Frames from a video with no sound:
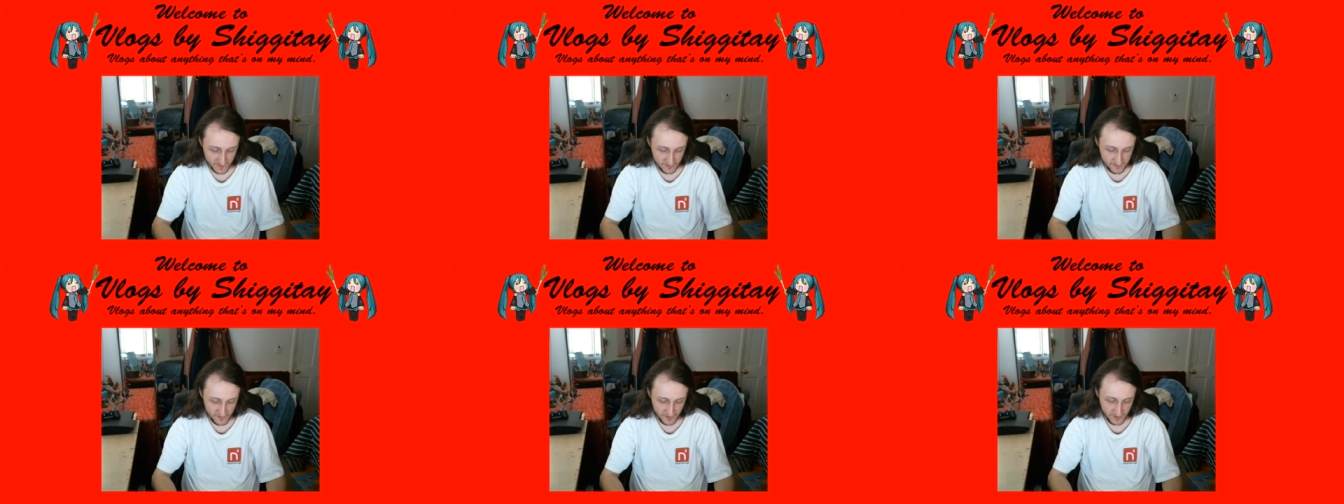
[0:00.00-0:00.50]

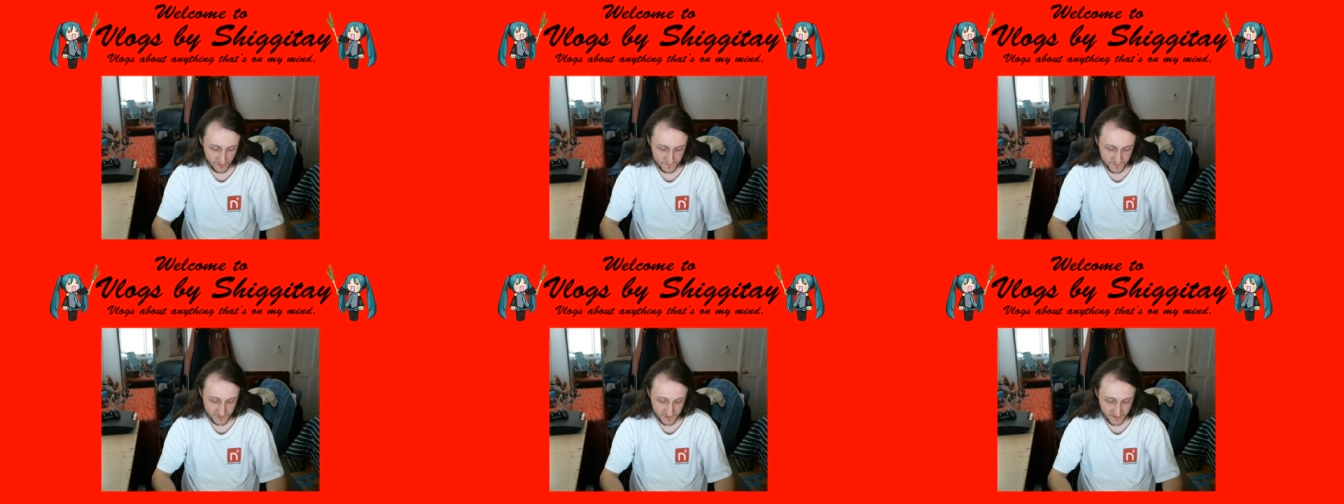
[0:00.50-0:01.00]
So,
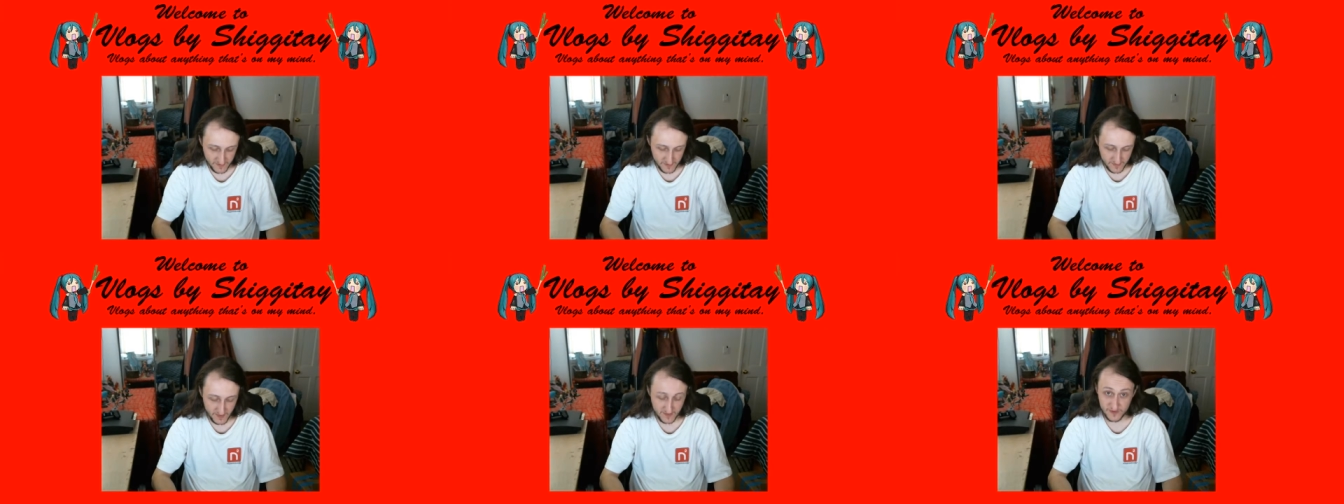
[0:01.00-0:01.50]

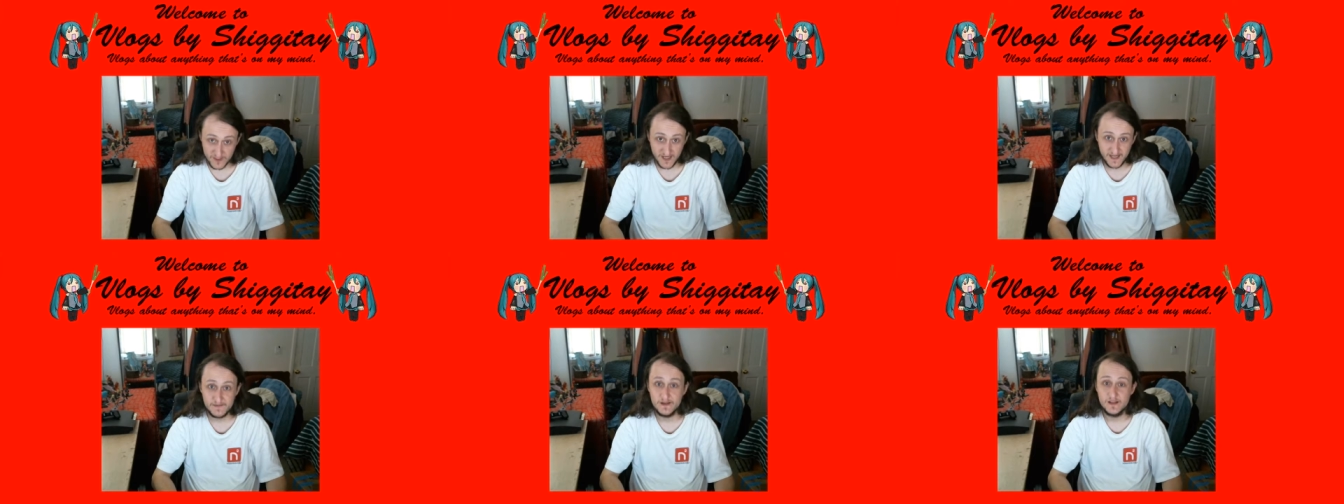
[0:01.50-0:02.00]
the other
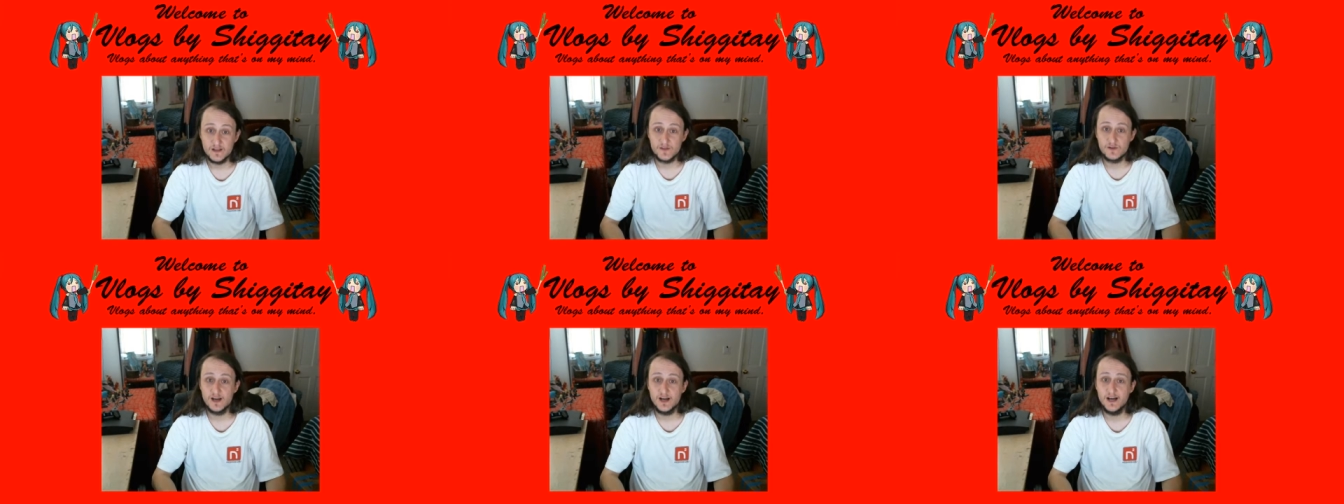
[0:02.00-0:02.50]

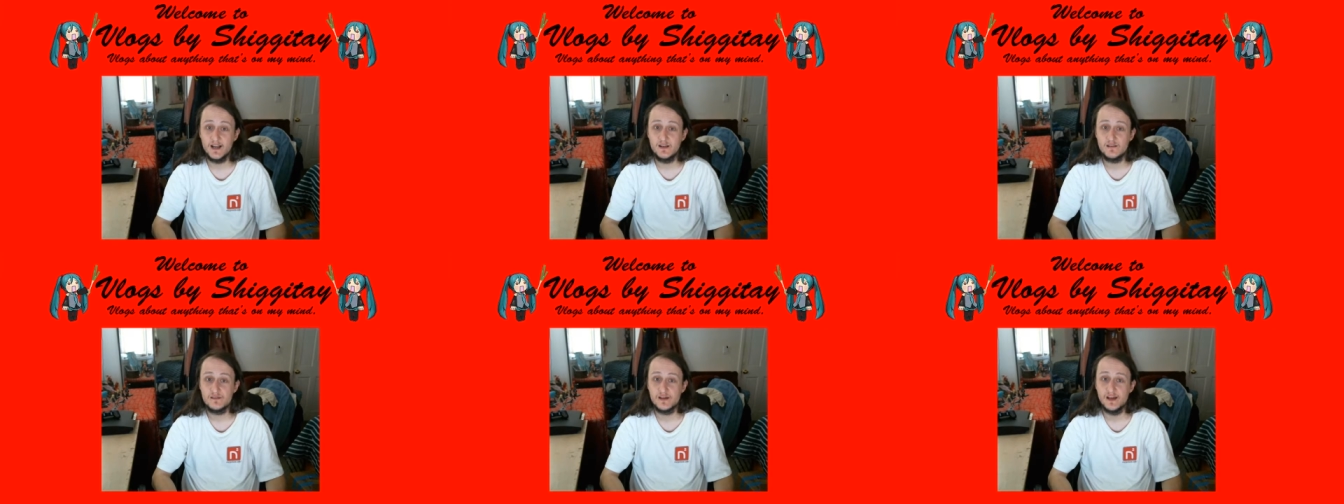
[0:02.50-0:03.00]
guy
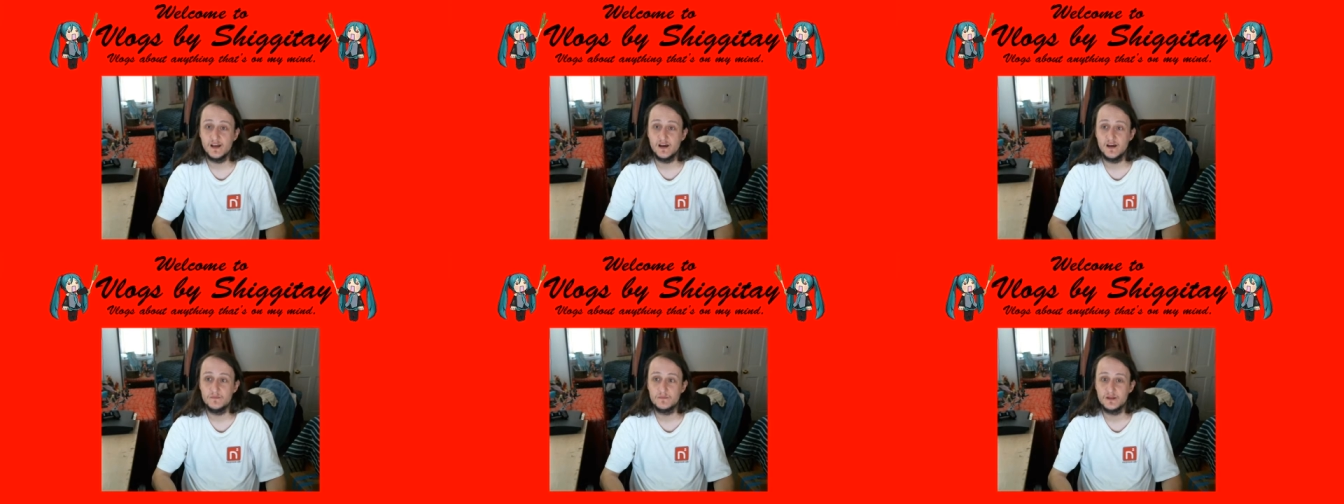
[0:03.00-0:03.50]

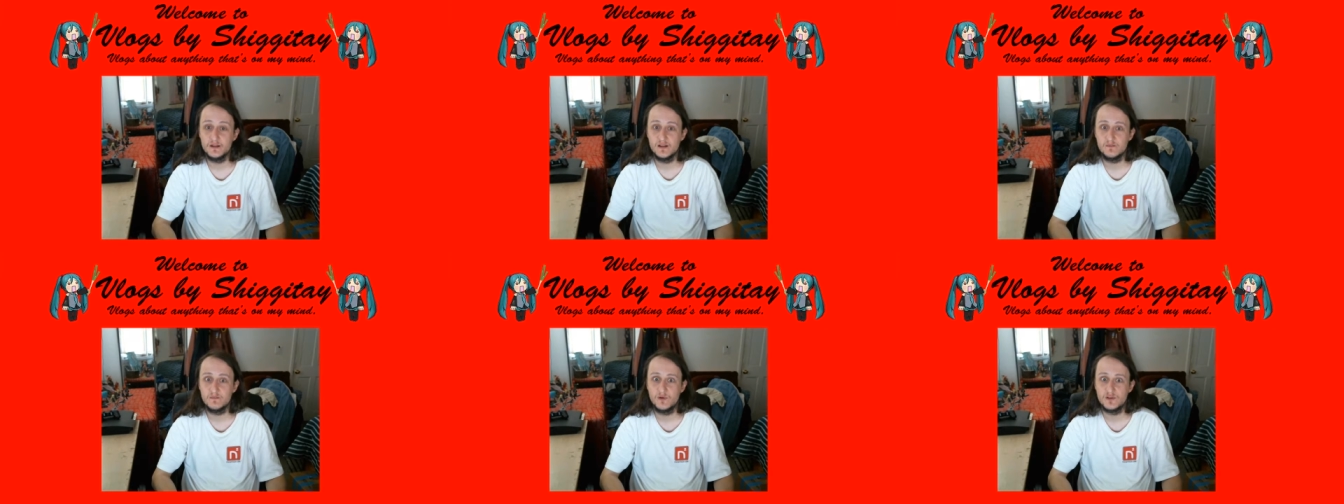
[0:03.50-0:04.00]
said,
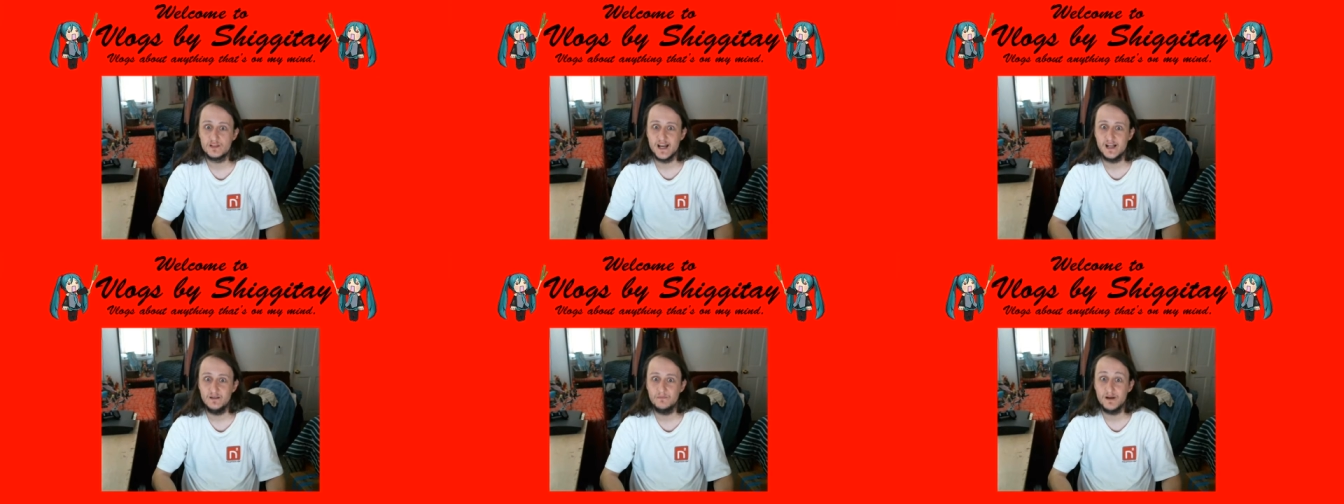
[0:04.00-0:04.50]
would
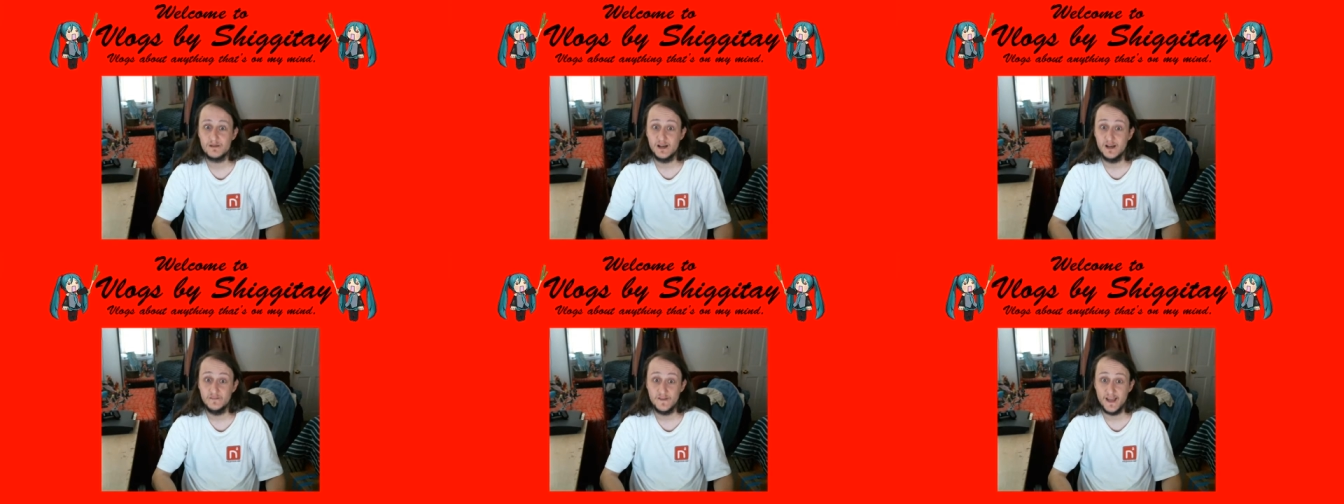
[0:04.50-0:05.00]
tell
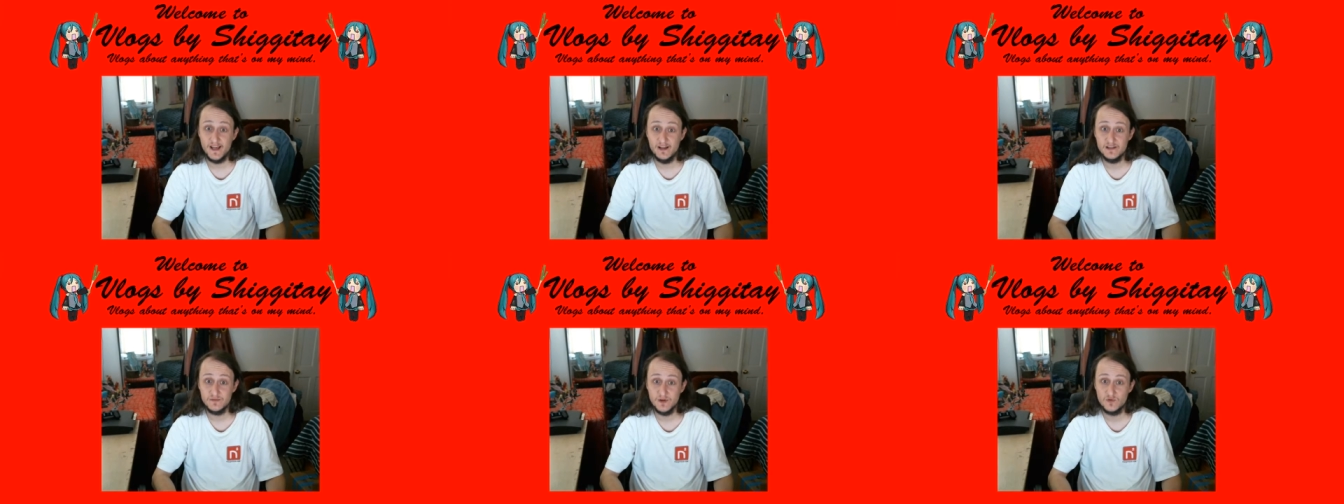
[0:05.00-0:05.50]
myself
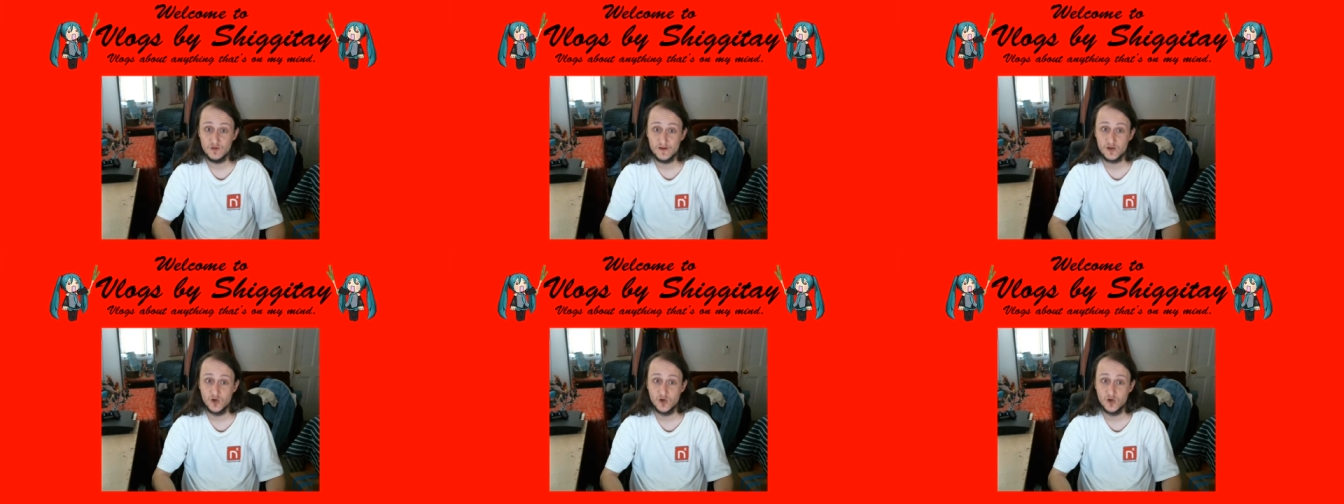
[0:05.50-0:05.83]
and one of my